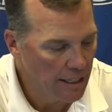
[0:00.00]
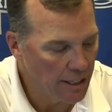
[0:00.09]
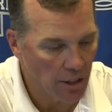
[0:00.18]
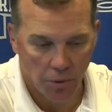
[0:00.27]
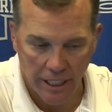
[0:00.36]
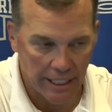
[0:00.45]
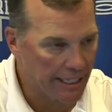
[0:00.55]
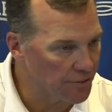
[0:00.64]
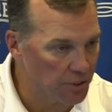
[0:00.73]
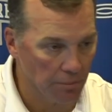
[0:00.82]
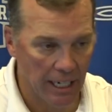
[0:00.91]
You know, we're going to
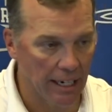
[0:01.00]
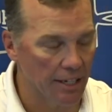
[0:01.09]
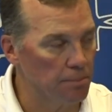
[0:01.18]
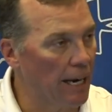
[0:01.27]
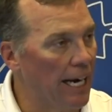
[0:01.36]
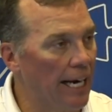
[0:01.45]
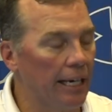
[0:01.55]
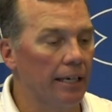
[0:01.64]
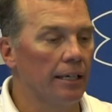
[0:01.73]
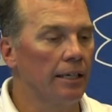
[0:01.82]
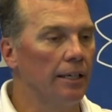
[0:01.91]
get some guys back.
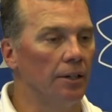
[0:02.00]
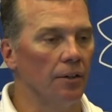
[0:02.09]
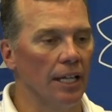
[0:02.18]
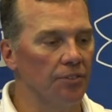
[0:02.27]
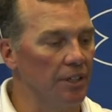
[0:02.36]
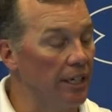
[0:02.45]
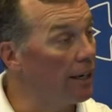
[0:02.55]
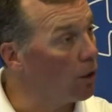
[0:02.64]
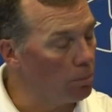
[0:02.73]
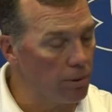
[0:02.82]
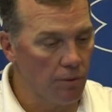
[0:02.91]
You know, that's going to
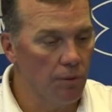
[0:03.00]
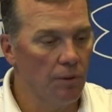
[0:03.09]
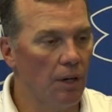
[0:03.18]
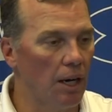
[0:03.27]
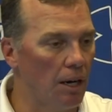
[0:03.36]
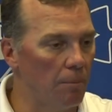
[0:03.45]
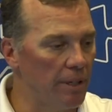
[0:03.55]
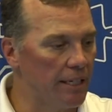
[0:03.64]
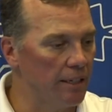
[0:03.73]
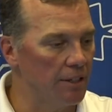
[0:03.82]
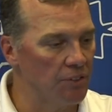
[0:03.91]
help
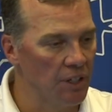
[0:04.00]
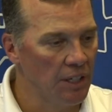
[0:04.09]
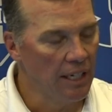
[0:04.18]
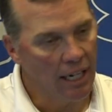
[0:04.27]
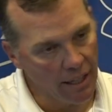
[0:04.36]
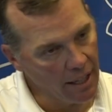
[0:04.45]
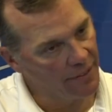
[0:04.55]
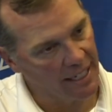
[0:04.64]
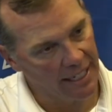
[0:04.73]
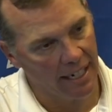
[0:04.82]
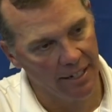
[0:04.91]
because I thought
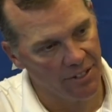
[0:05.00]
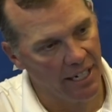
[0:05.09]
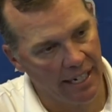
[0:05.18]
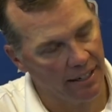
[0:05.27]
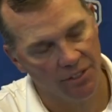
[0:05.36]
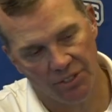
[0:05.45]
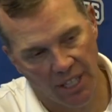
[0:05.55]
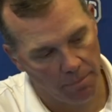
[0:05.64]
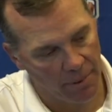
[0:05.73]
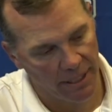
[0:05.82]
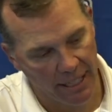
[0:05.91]
the guys that had to
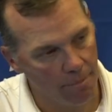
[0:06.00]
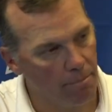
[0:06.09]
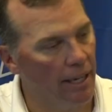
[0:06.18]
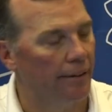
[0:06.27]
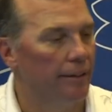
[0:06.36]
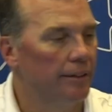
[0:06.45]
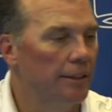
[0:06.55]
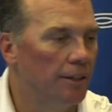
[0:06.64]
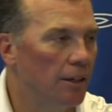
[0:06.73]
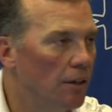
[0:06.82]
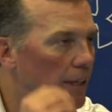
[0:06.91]
step in got better.
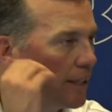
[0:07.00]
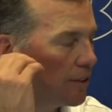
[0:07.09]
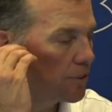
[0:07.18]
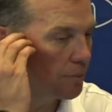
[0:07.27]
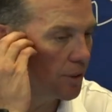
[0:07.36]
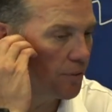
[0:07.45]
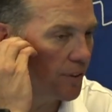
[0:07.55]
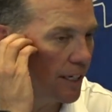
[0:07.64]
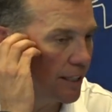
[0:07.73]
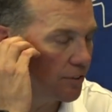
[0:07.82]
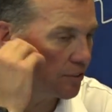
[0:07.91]
You know, they did some good
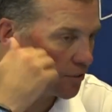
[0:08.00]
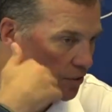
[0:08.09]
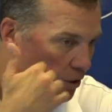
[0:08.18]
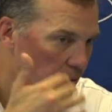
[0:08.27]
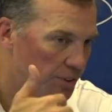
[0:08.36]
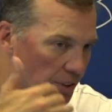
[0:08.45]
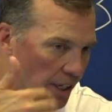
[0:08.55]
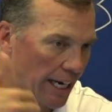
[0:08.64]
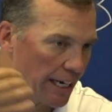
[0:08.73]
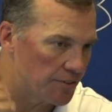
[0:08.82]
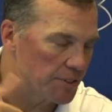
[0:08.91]
things, and so we
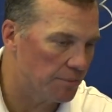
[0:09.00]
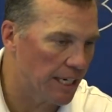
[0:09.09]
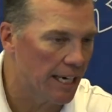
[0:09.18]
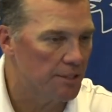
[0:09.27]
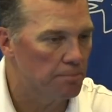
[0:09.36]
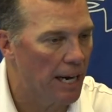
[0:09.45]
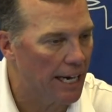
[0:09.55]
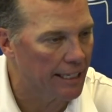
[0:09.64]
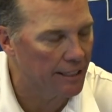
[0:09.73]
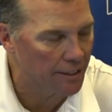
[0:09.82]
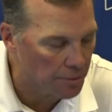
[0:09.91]
started adding some guys
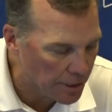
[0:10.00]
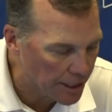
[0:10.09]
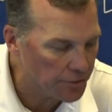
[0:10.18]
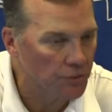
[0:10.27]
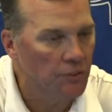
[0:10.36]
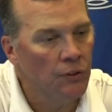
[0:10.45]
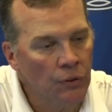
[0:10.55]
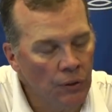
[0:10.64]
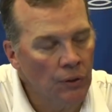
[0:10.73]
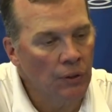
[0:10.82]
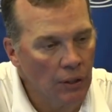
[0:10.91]
back into the mix.
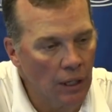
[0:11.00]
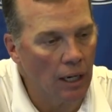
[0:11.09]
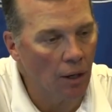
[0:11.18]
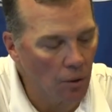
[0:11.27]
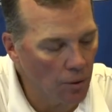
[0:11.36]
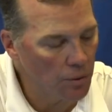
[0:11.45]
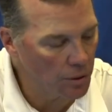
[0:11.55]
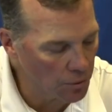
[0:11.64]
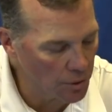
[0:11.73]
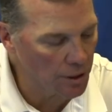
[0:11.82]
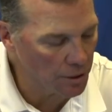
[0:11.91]
You know,
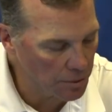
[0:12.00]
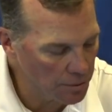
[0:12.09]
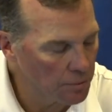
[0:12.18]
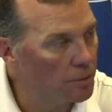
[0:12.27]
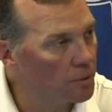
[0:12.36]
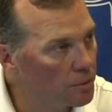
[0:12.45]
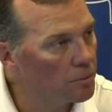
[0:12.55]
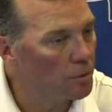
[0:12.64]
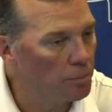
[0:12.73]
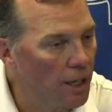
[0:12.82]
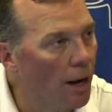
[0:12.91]

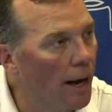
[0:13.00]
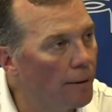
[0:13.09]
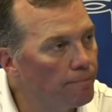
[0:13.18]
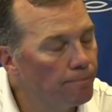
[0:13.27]
we'll be all right.